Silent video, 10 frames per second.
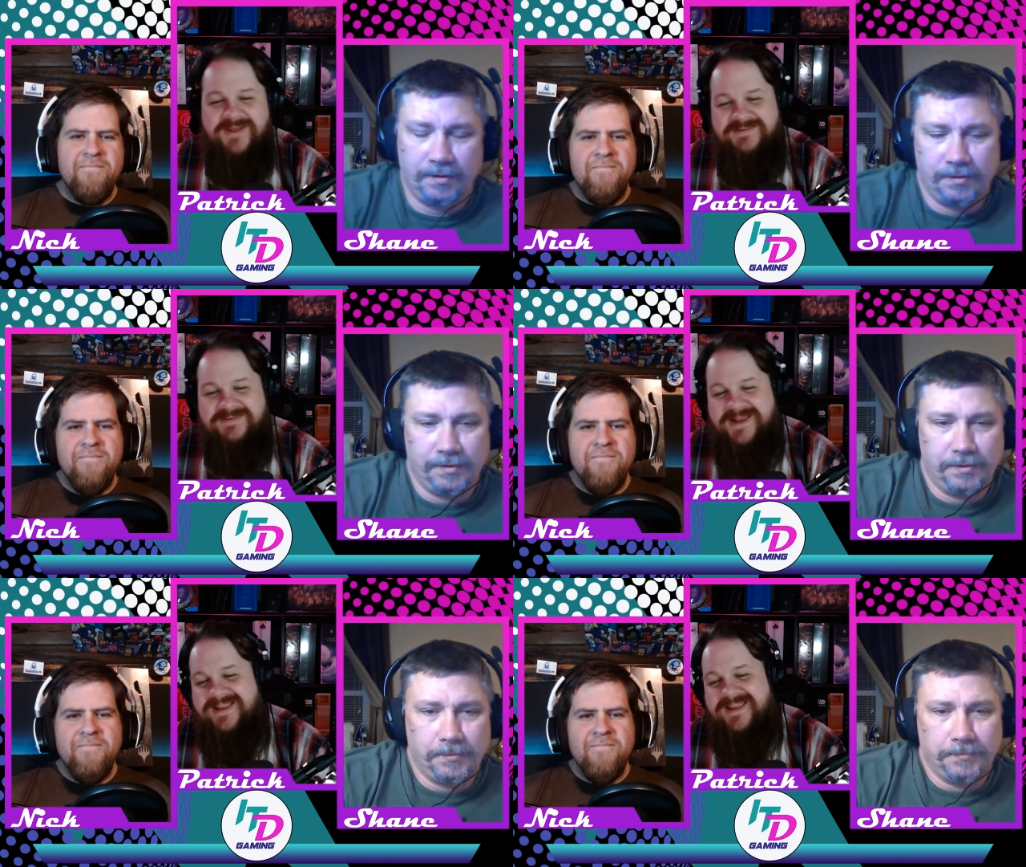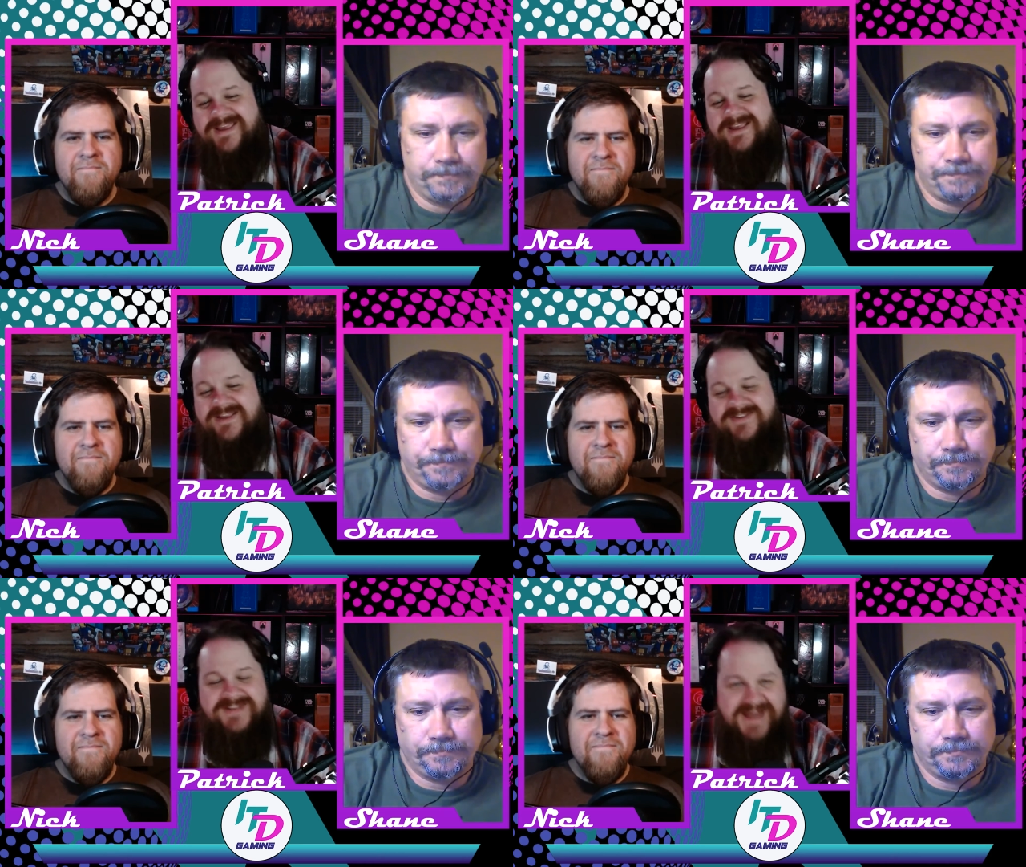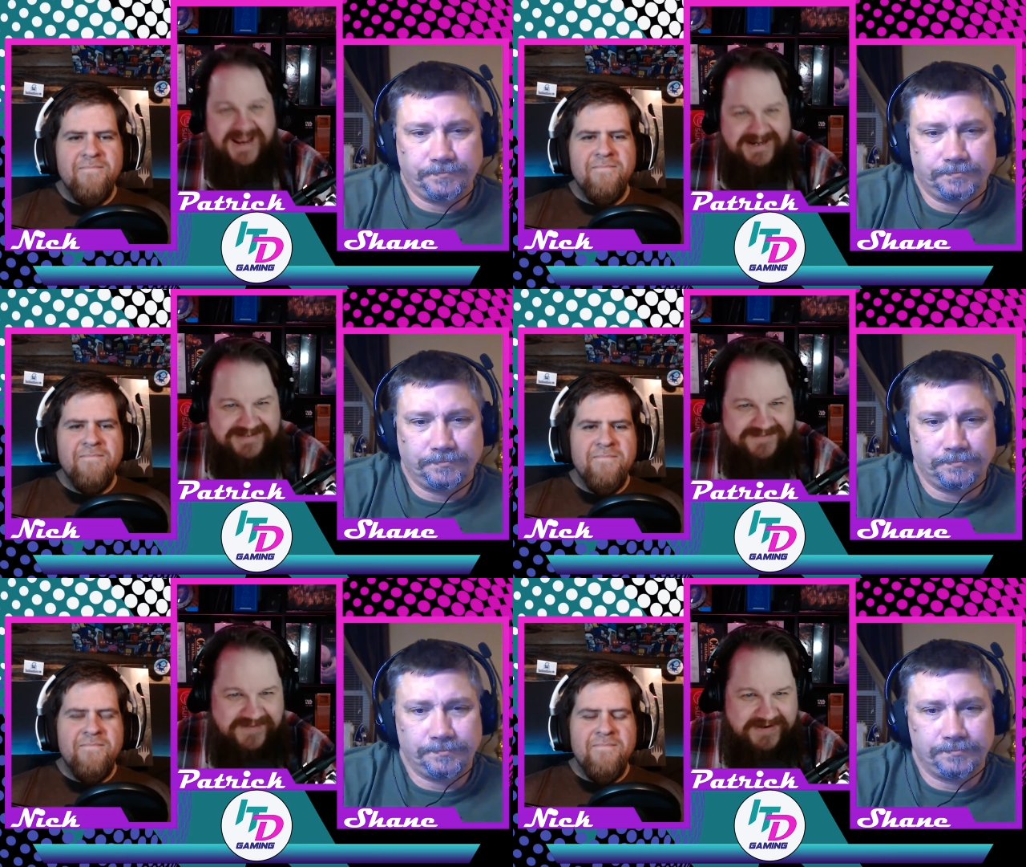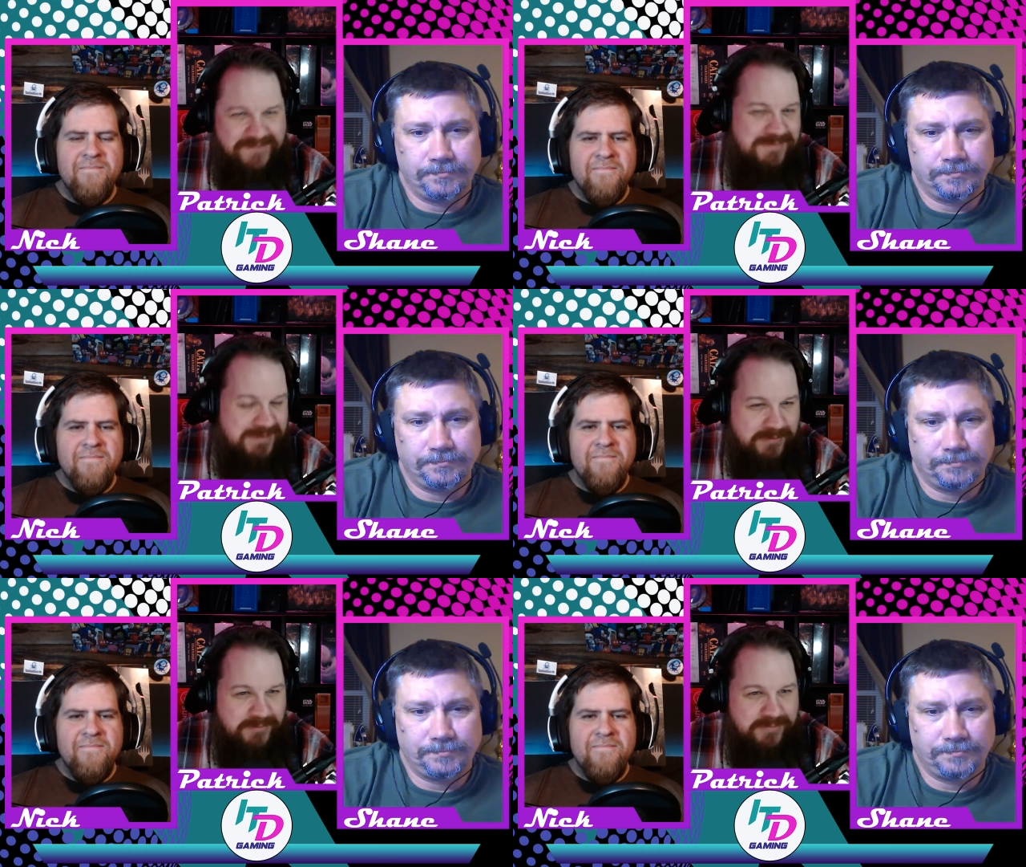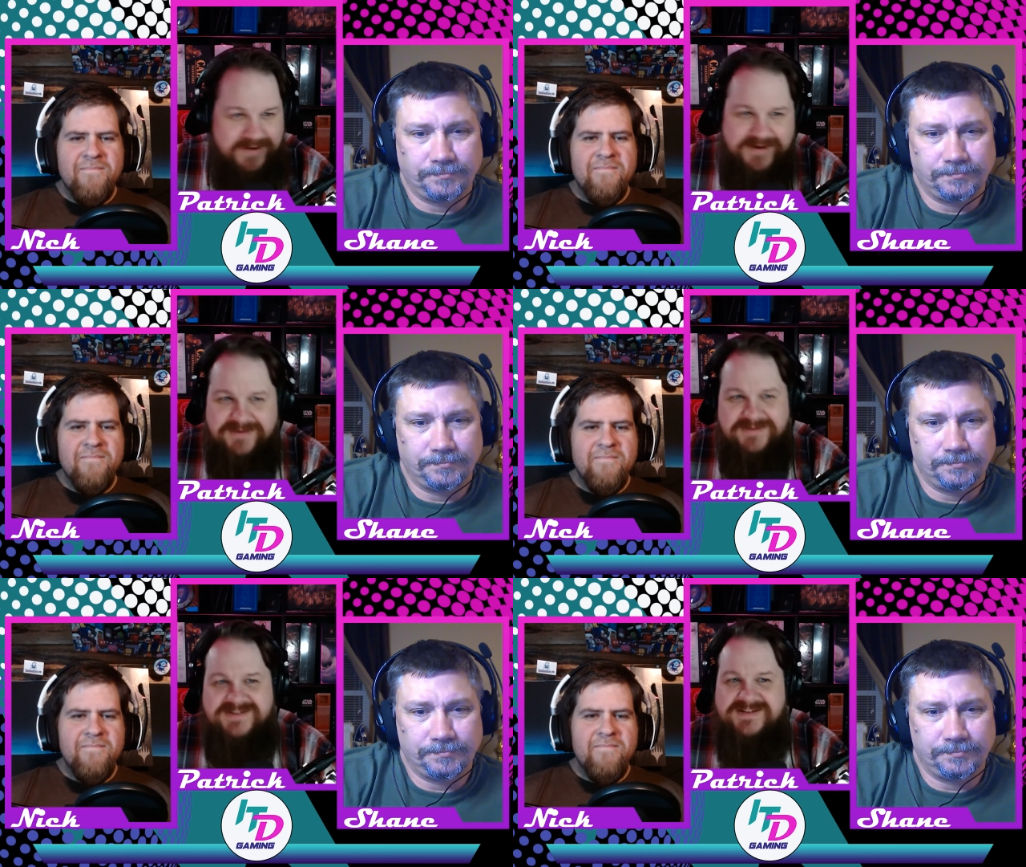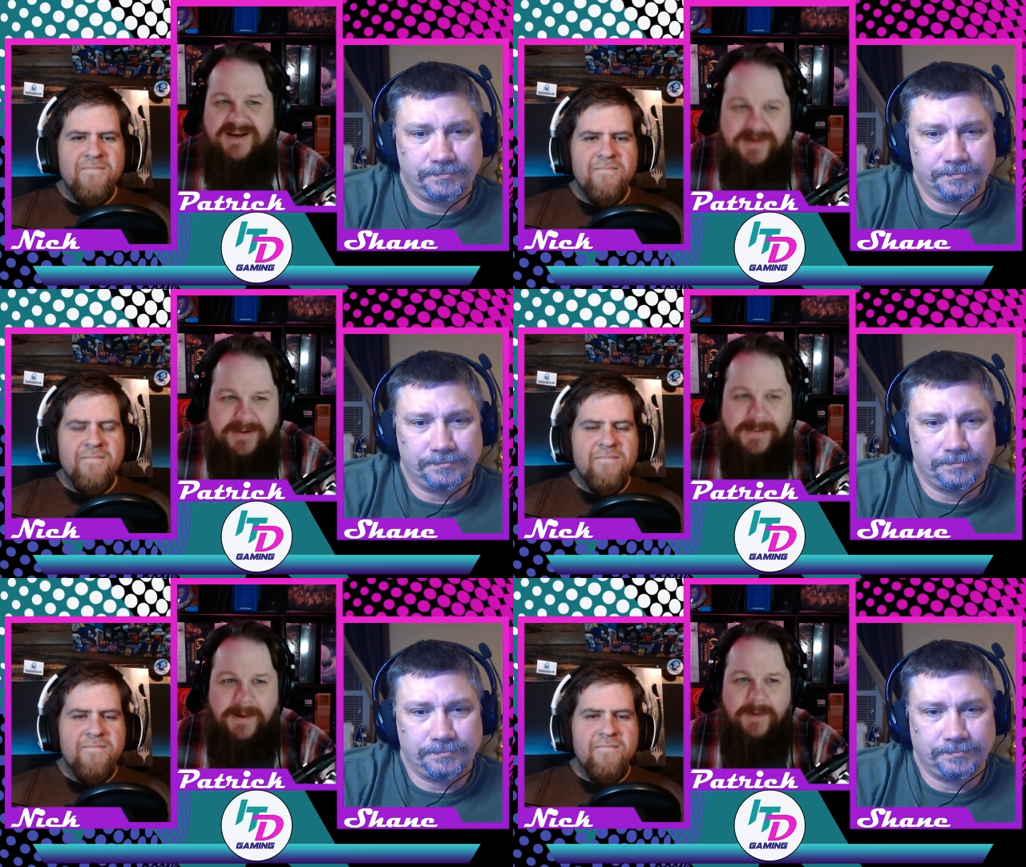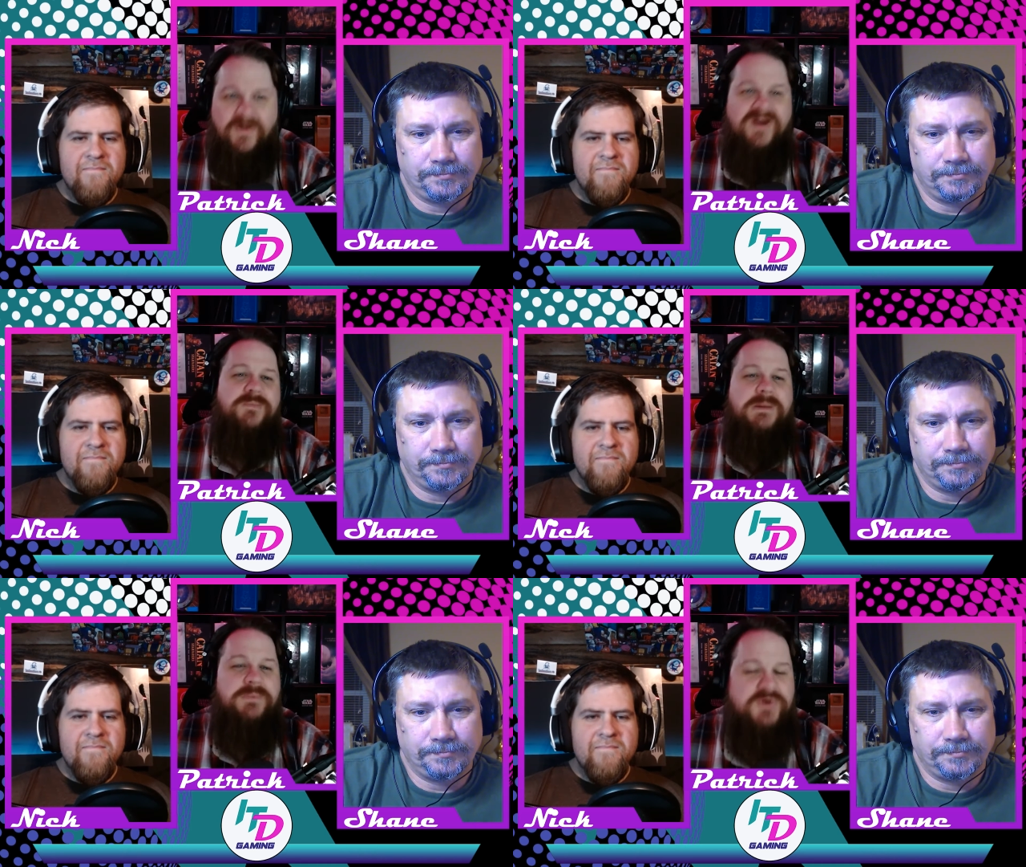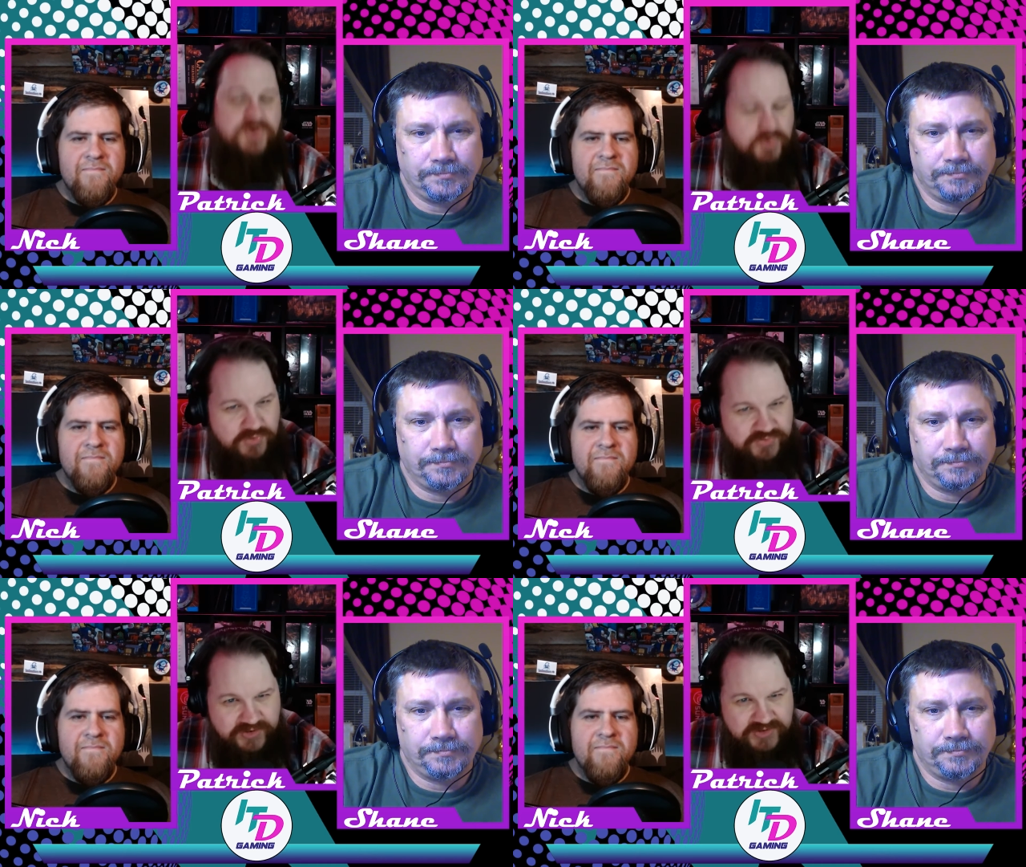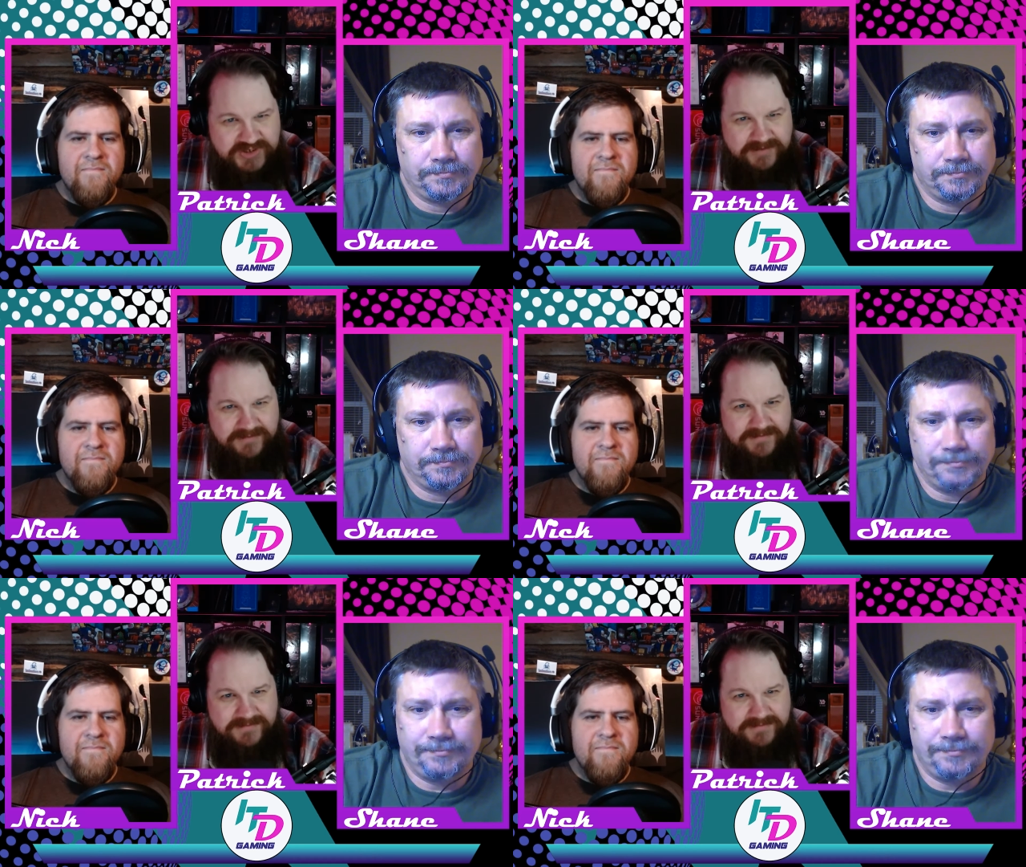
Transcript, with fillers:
Speaker 1: with it, like because you didn't actually figure out what people were playing. You just said, "What are people Google searching?"